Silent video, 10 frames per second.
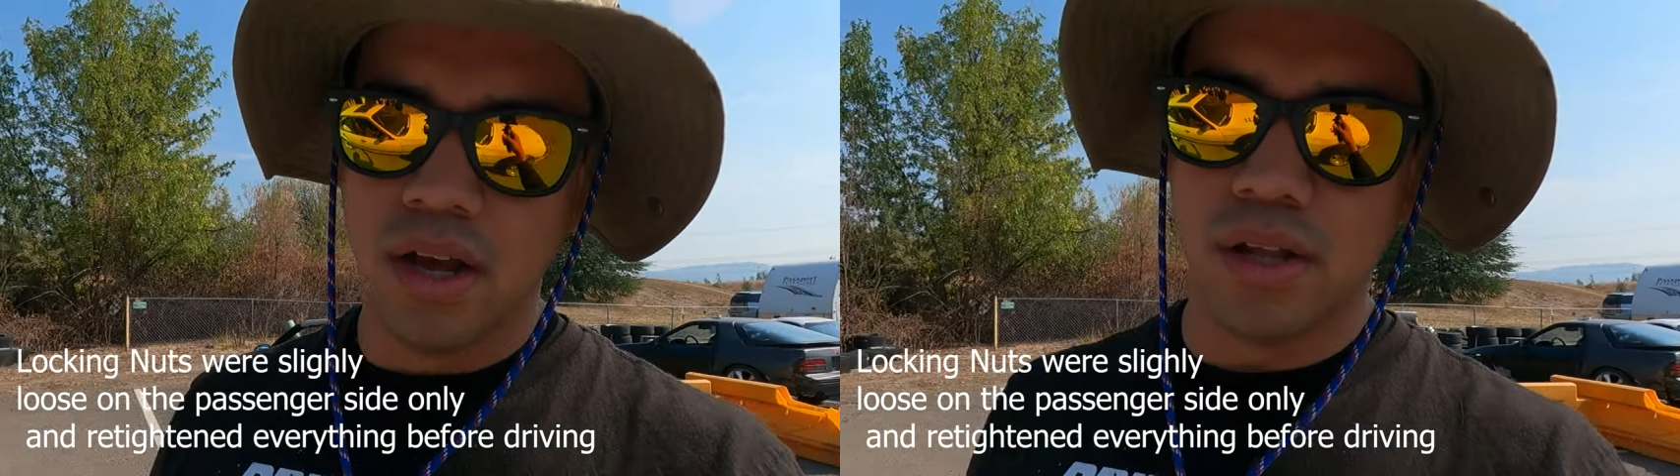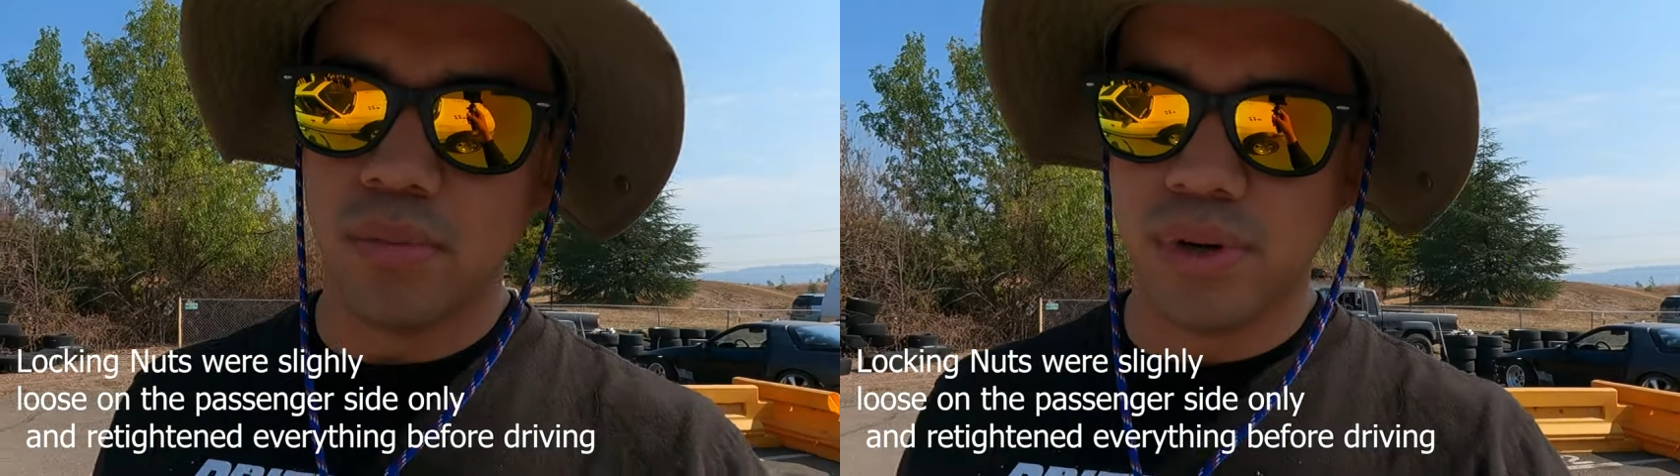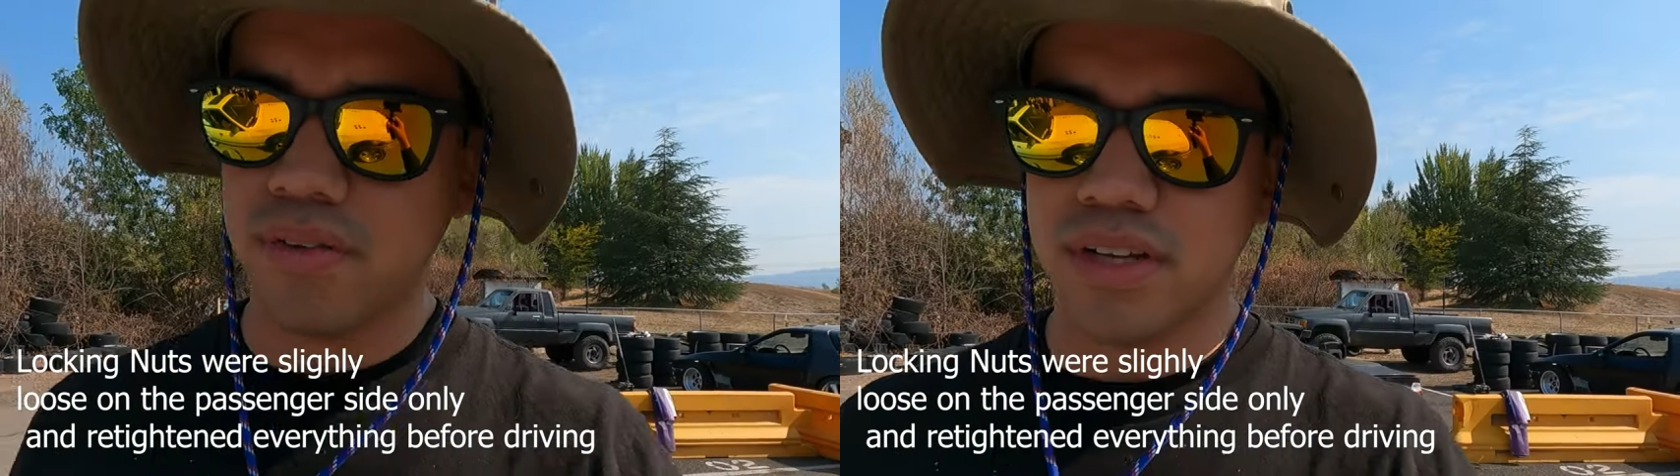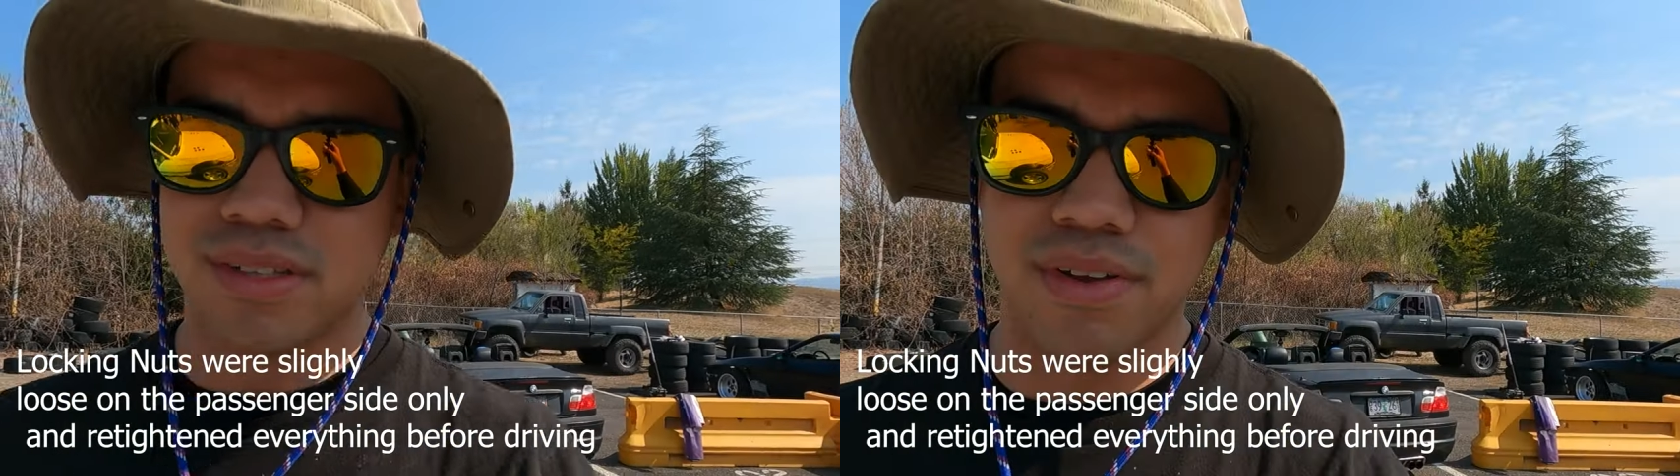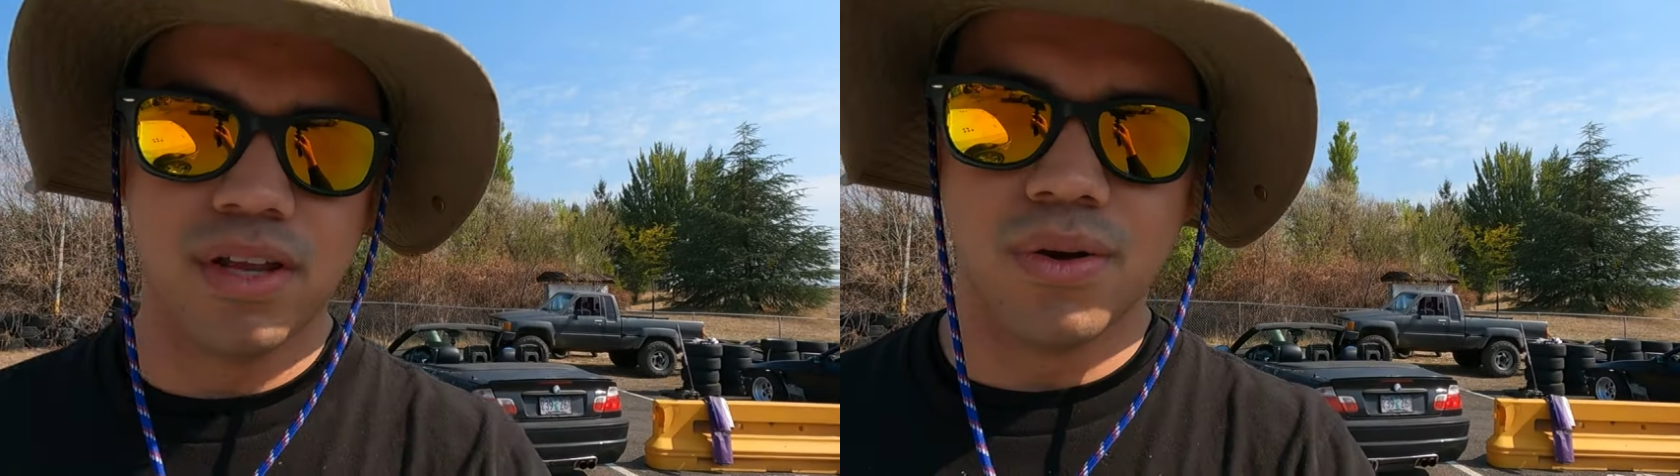on the
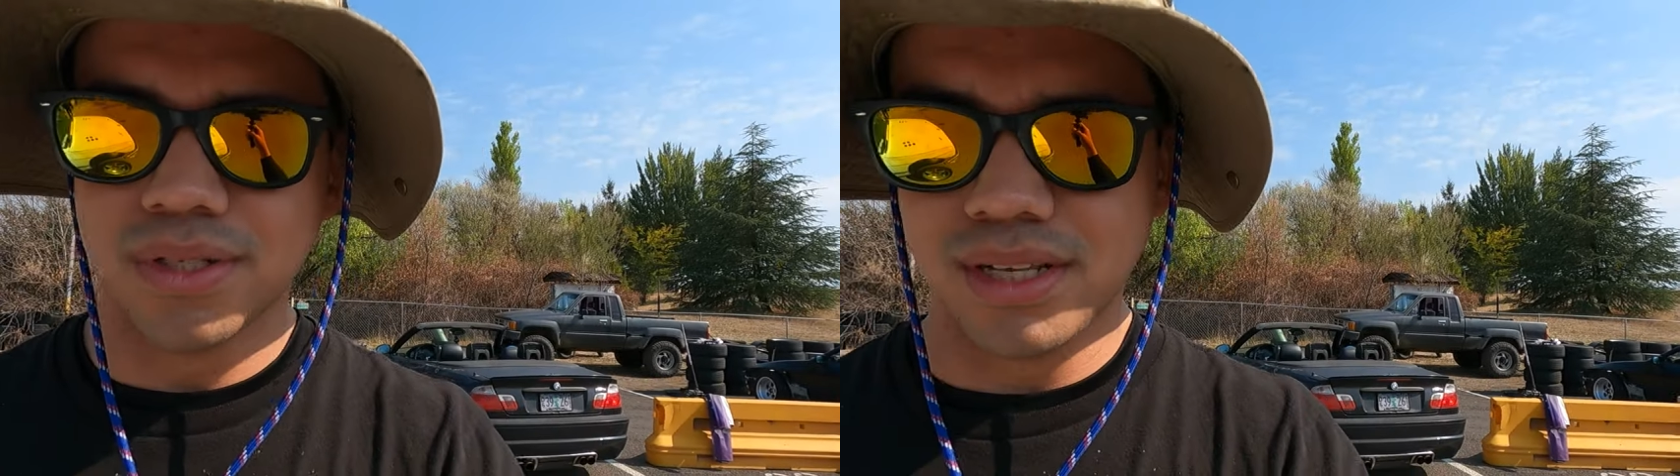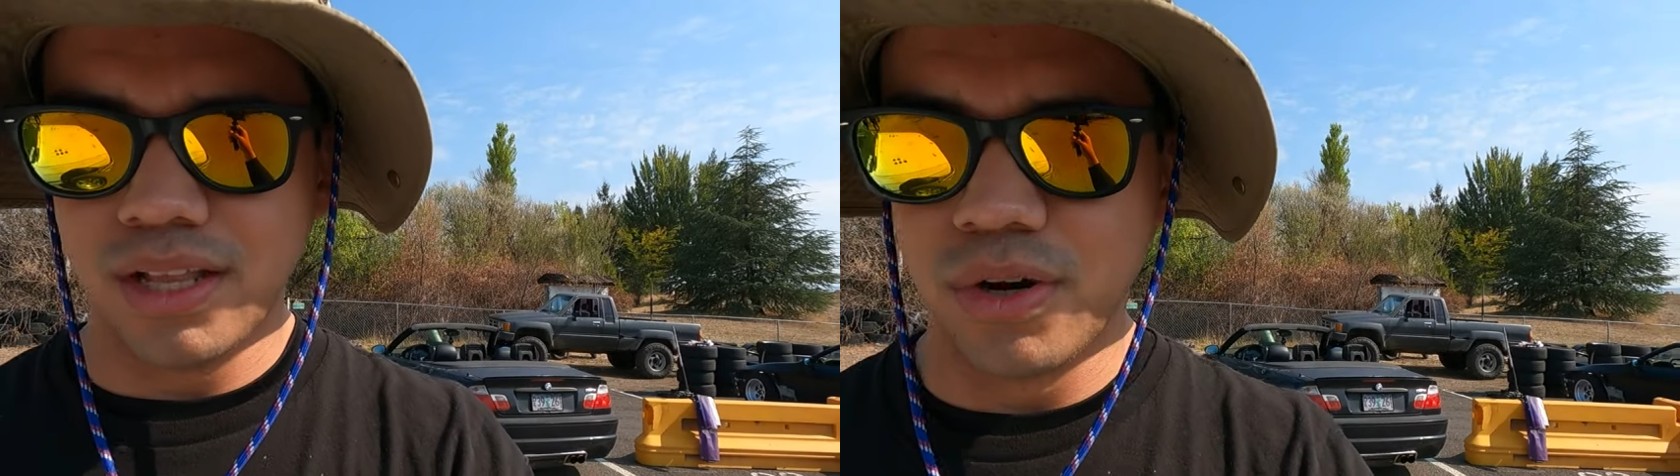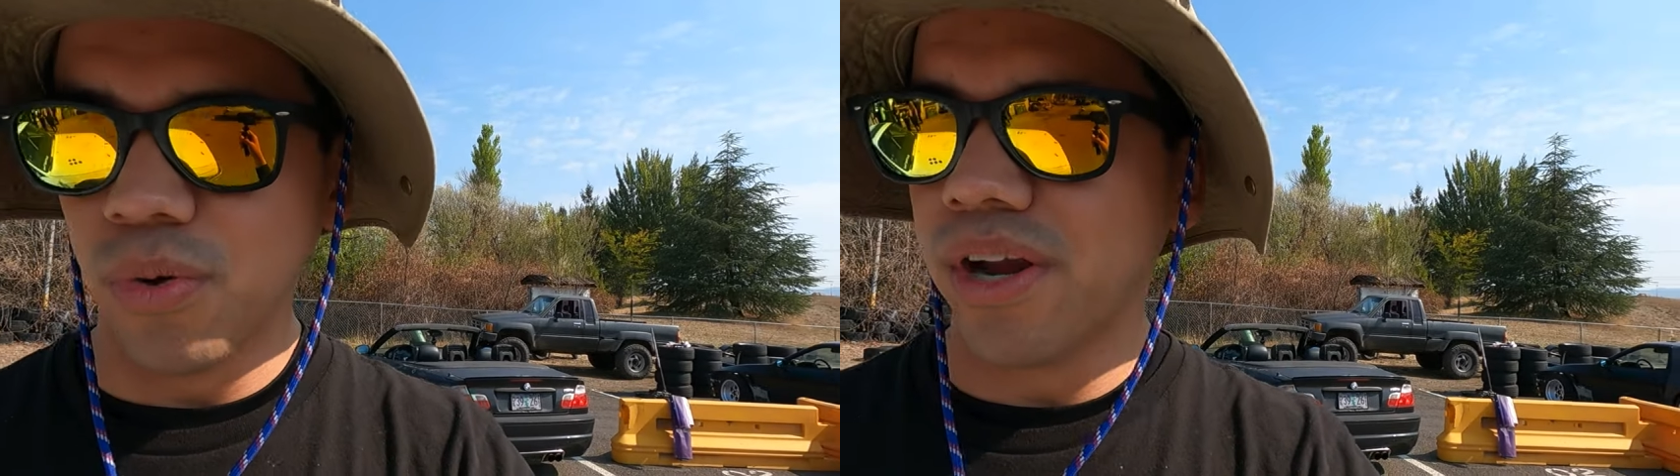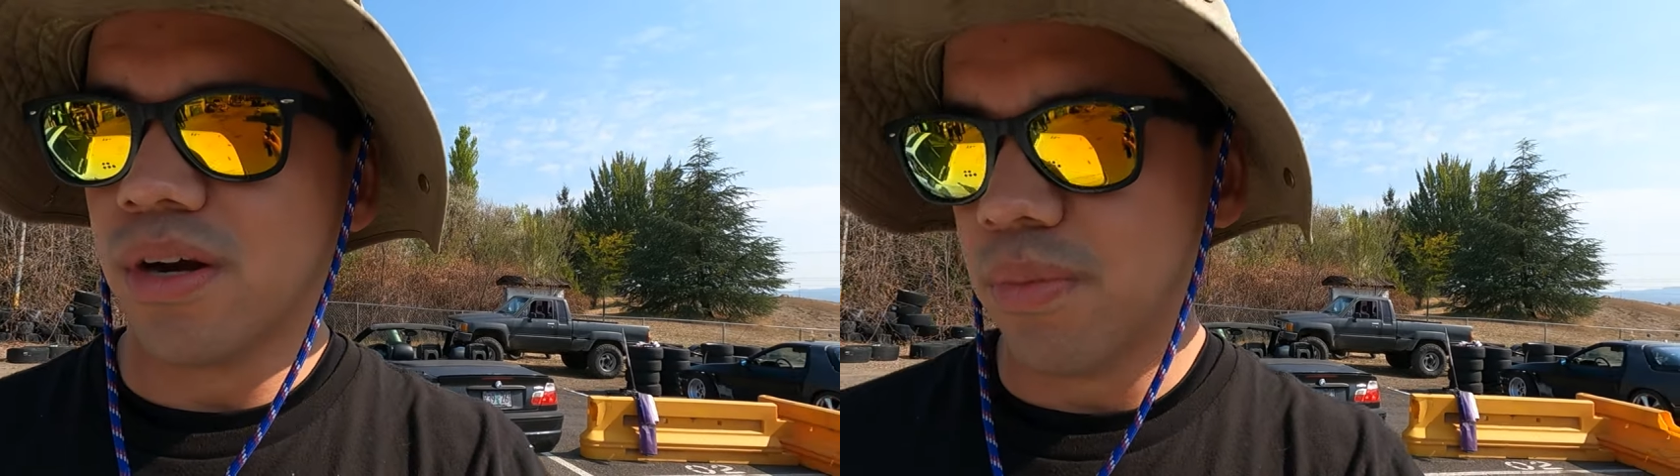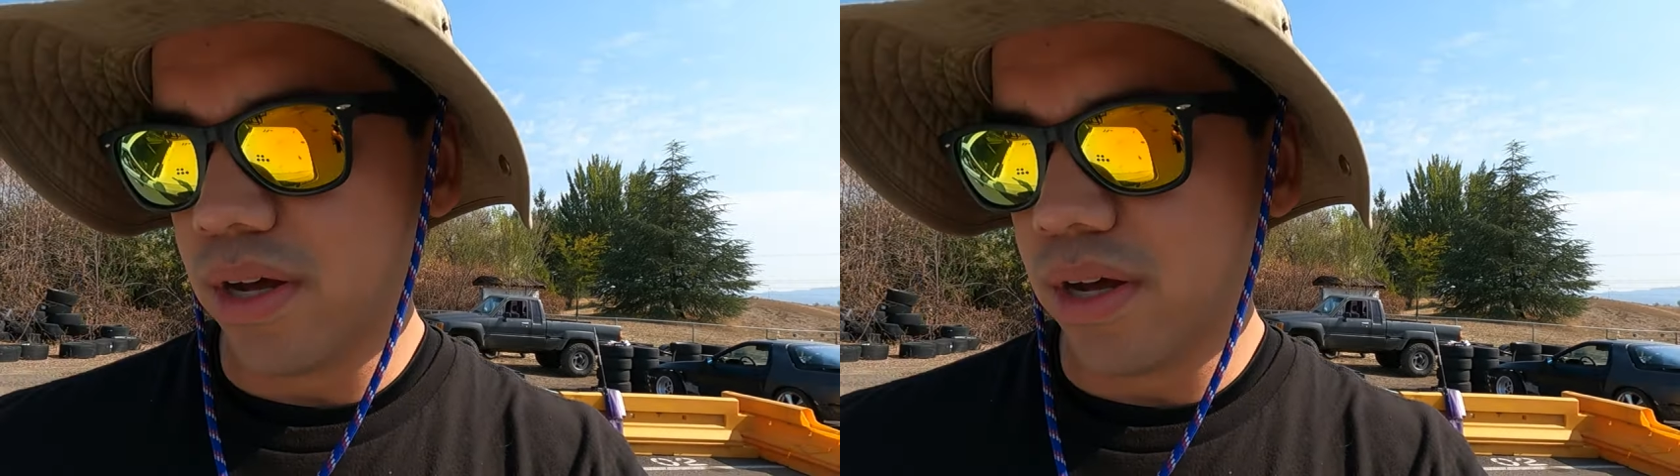previous video was a little weird,